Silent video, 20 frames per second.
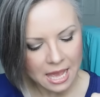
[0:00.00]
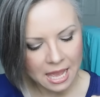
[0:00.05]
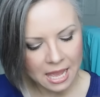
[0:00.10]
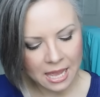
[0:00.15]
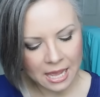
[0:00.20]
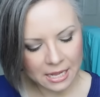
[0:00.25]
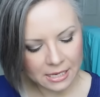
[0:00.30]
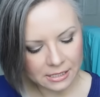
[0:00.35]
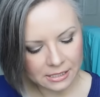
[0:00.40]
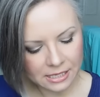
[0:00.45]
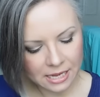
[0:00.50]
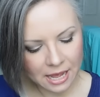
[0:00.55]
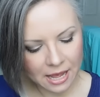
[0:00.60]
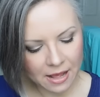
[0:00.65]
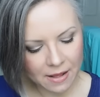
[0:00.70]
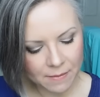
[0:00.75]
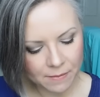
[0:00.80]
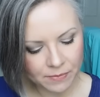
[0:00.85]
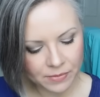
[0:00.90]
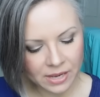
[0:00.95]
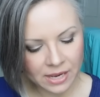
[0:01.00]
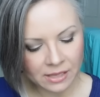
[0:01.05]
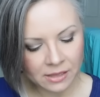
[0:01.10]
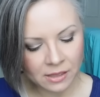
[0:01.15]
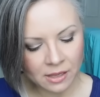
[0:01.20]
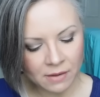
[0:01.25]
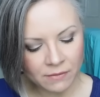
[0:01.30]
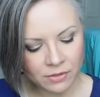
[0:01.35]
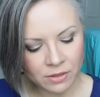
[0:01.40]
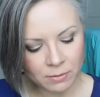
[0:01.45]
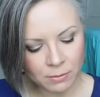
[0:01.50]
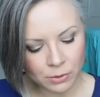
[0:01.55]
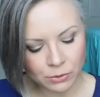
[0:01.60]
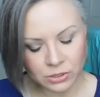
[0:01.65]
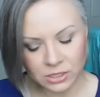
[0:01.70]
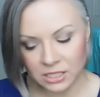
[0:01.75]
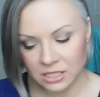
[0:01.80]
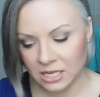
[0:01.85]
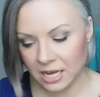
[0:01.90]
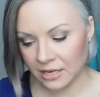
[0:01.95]
And um, I love the
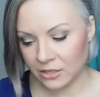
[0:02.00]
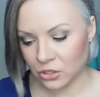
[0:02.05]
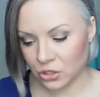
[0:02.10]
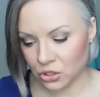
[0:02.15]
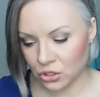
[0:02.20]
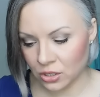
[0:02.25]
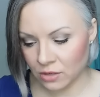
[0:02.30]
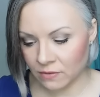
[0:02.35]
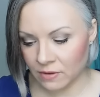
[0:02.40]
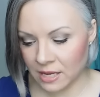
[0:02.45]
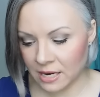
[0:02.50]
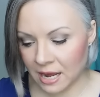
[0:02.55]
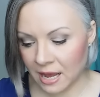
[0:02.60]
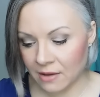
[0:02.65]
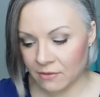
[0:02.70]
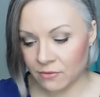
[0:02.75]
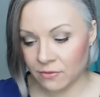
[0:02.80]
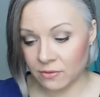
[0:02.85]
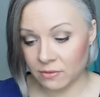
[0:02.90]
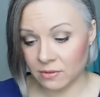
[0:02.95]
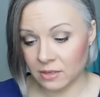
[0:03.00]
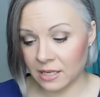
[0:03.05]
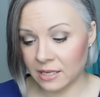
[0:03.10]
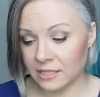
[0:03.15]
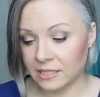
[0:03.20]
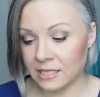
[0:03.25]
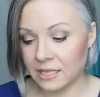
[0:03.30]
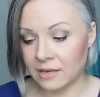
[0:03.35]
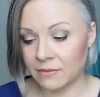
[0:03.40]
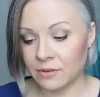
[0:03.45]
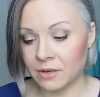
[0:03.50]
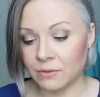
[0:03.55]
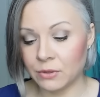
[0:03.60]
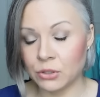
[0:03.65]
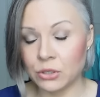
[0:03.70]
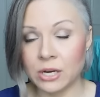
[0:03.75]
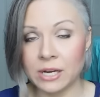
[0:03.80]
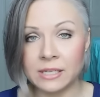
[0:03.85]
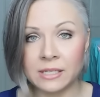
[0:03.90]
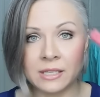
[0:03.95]
moussey texture of it. I've, like I said, I've never
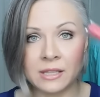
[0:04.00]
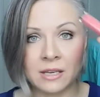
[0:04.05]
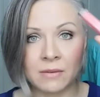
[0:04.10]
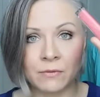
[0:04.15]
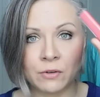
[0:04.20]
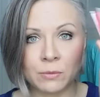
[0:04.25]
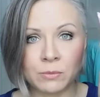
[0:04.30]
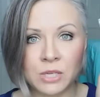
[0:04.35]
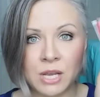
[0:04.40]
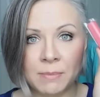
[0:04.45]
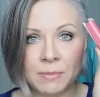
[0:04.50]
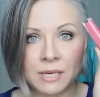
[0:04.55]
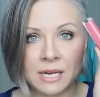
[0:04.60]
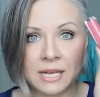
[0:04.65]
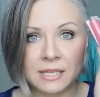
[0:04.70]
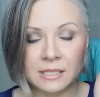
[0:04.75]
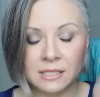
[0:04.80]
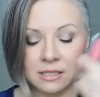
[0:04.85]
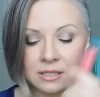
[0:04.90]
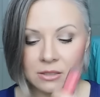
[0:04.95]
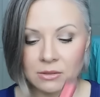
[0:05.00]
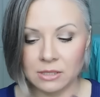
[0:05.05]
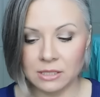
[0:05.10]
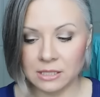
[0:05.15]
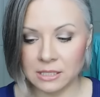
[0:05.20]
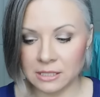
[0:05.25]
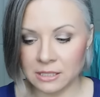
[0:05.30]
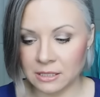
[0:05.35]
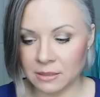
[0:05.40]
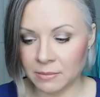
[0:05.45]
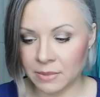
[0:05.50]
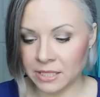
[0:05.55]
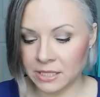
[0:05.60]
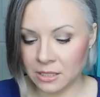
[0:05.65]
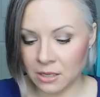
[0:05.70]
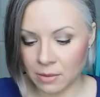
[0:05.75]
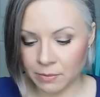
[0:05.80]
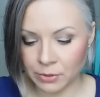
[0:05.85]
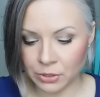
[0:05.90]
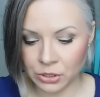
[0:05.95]
tried anything from Japonesque, so this is an
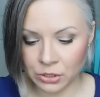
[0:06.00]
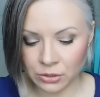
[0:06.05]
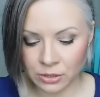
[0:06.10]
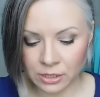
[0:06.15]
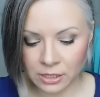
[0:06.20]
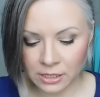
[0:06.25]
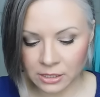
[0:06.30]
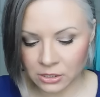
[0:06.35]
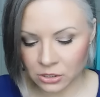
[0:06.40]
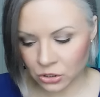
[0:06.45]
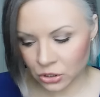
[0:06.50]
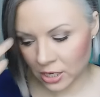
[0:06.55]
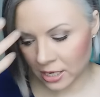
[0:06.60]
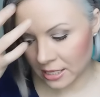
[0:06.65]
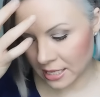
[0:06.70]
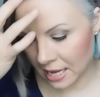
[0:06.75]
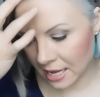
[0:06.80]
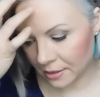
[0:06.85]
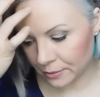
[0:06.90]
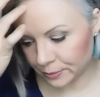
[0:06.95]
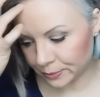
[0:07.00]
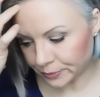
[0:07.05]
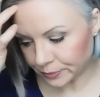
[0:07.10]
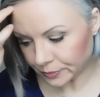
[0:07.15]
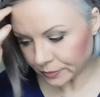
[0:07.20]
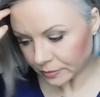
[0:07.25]
amazing opportunity to try that.